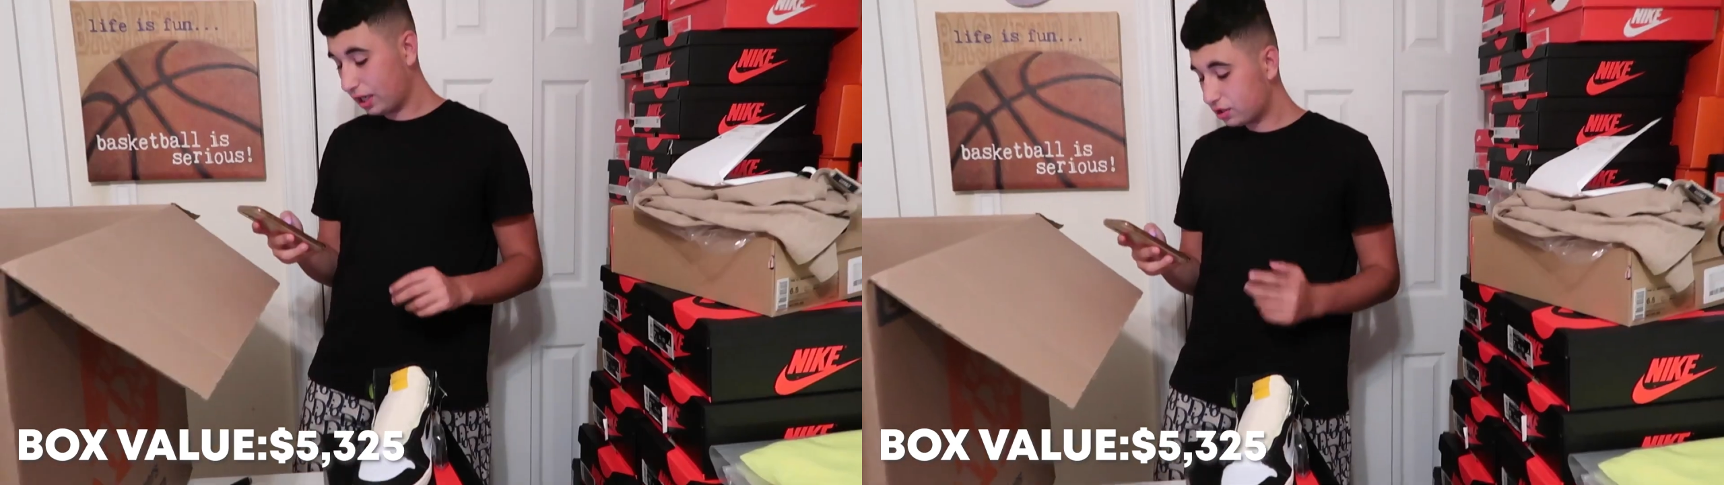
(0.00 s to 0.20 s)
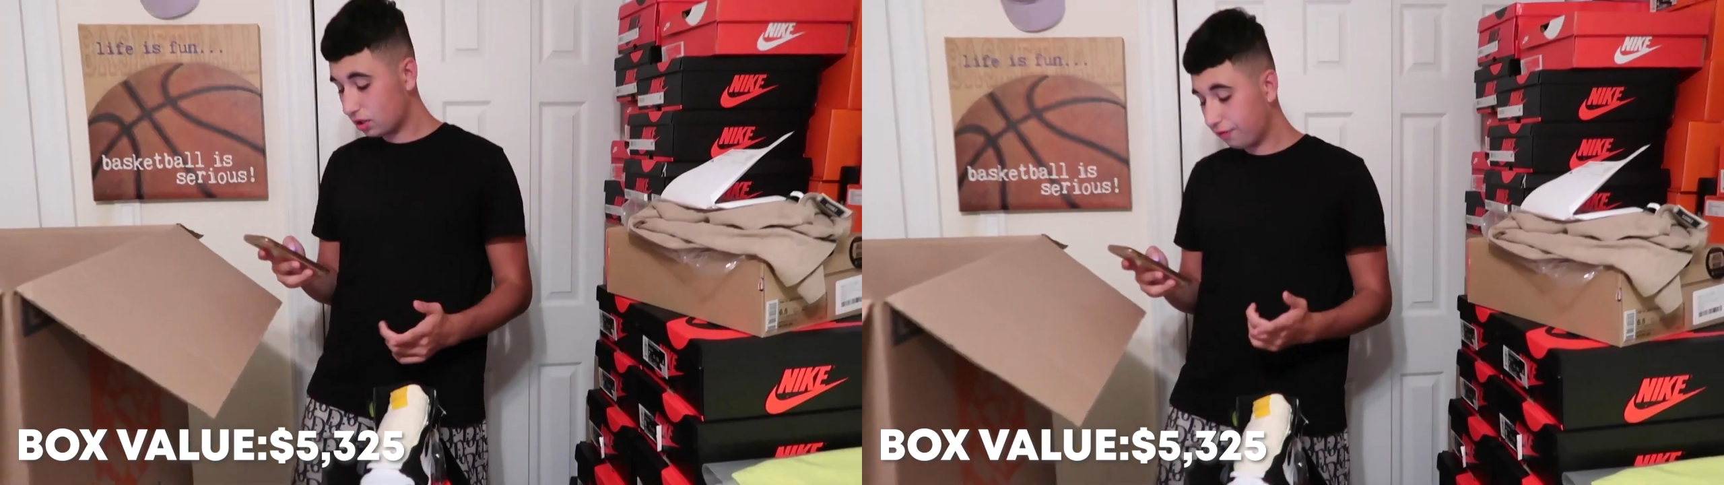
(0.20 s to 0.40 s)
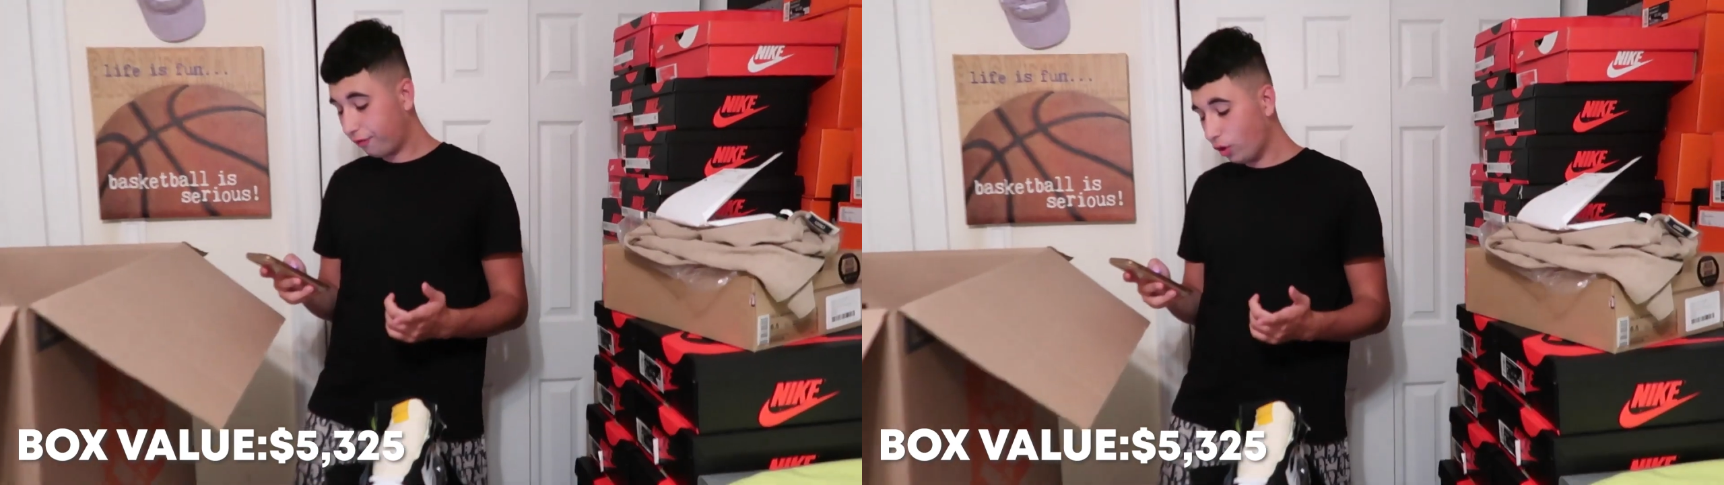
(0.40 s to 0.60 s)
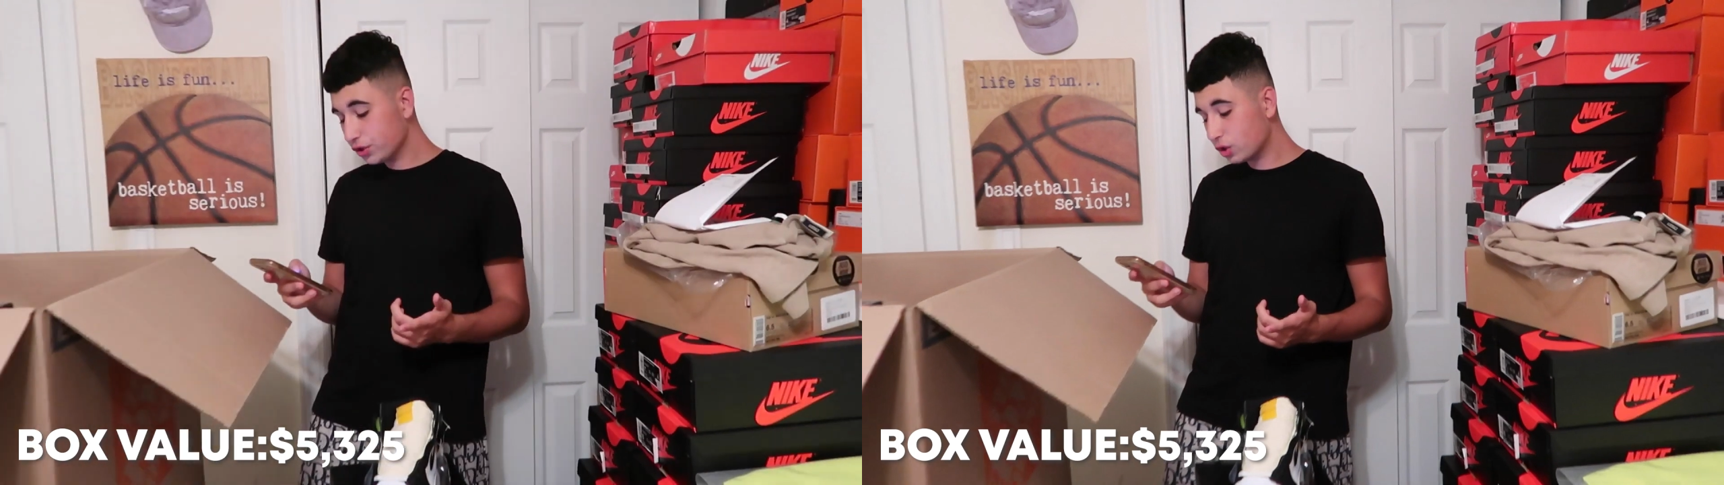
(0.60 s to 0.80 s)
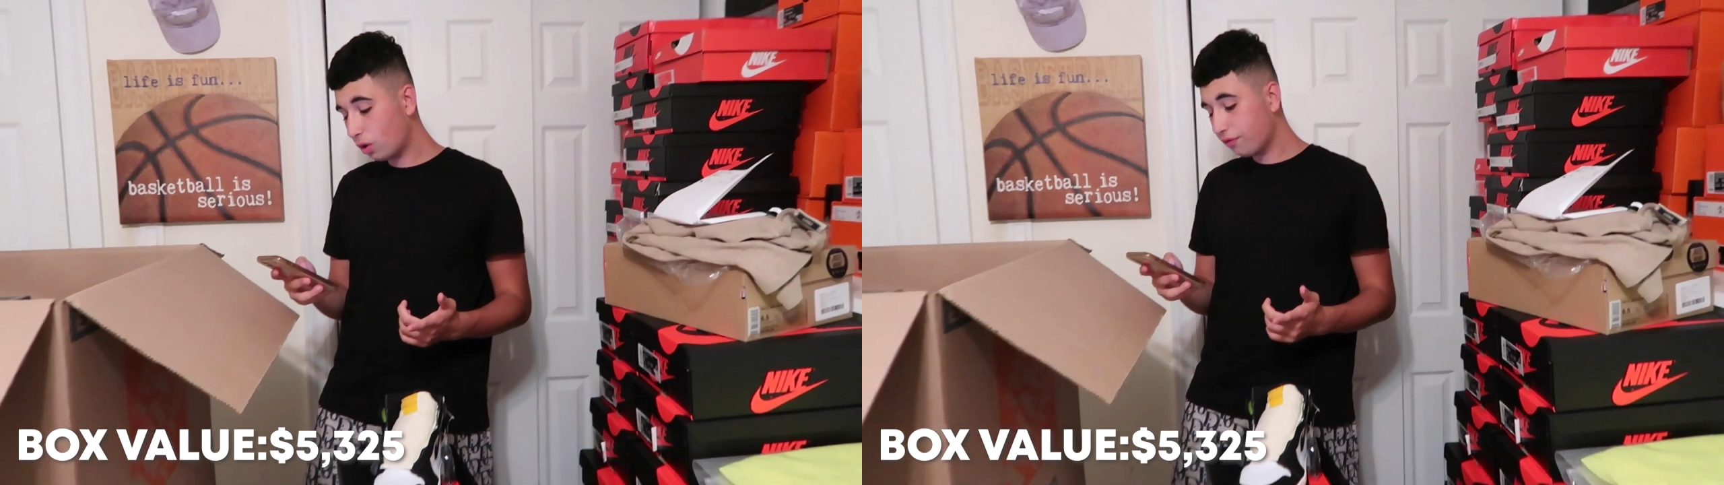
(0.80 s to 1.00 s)
Okay, so the
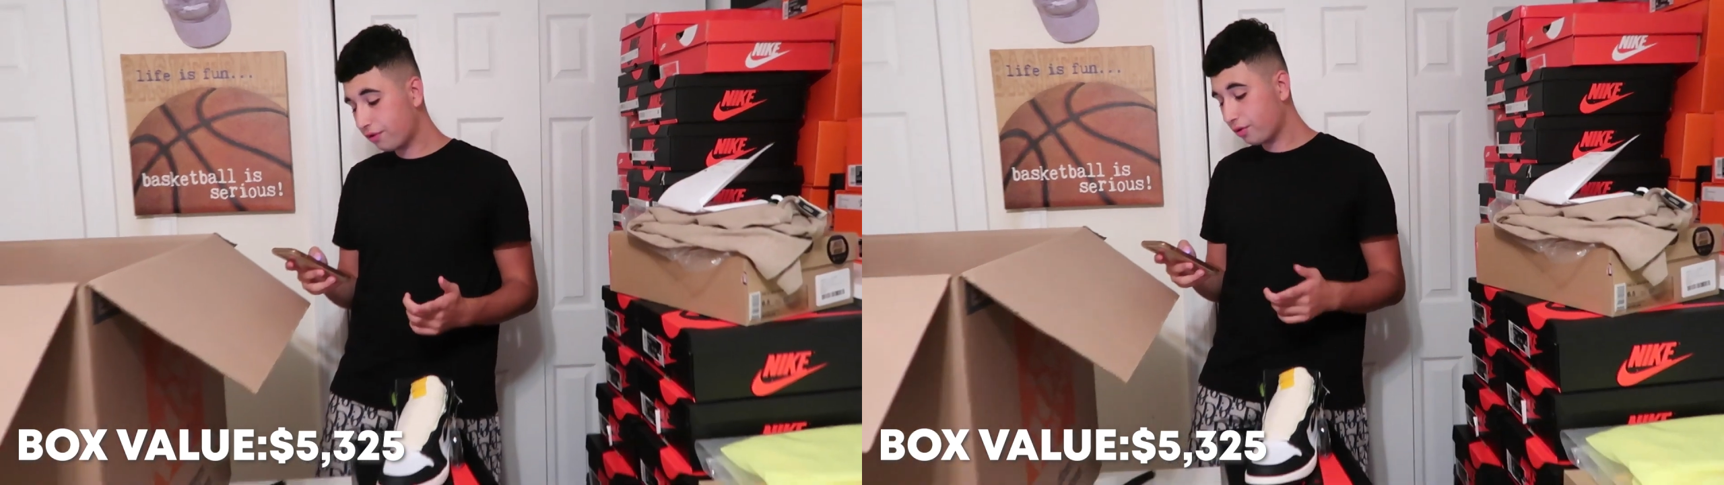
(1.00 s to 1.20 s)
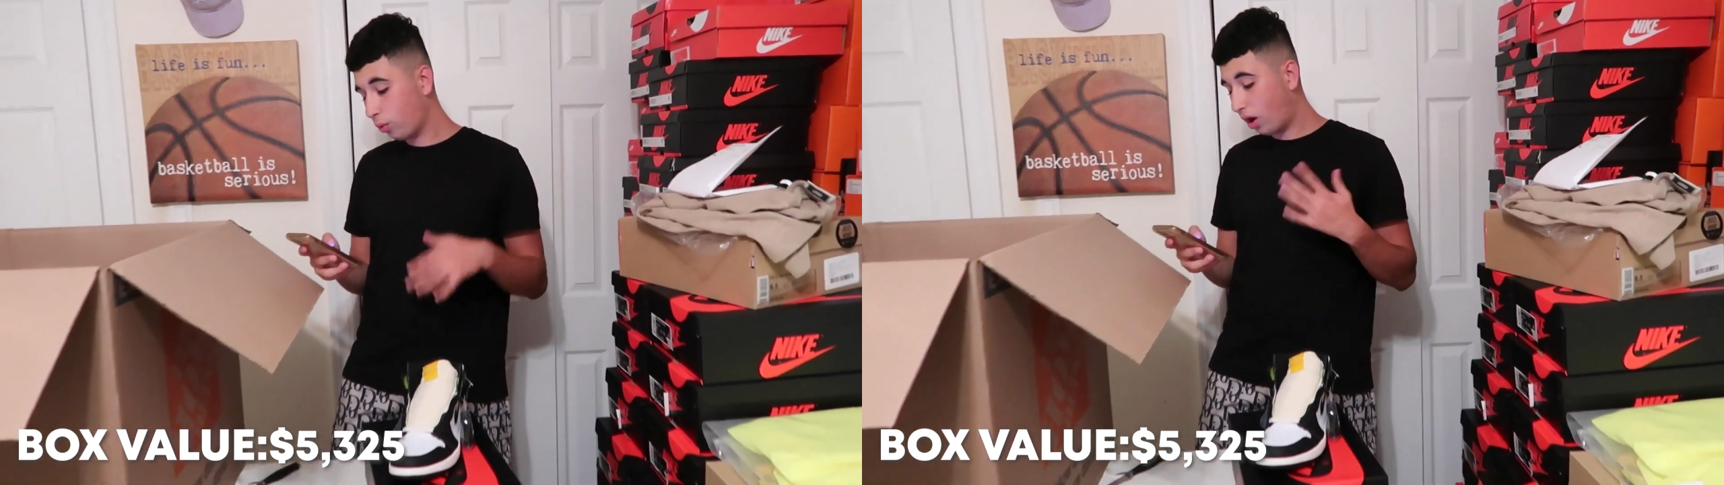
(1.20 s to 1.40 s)
bolts are going for